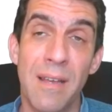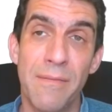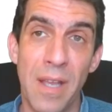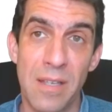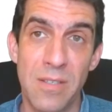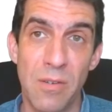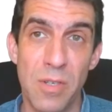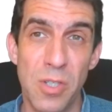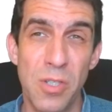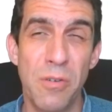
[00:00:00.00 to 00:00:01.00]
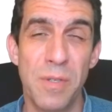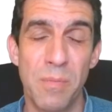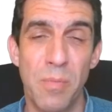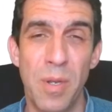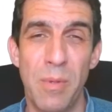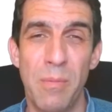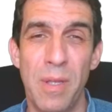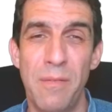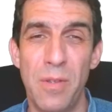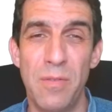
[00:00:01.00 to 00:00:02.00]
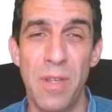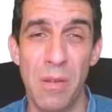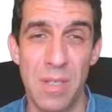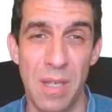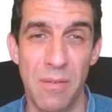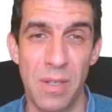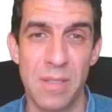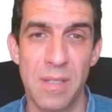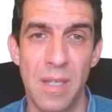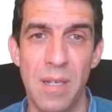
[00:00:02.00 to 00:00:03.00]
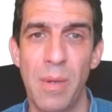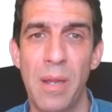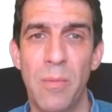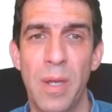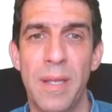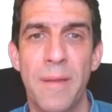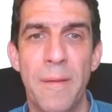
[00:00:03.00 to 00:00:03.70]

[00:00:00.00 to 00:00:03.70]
affect your insurance premium if you don't have it in a bad way.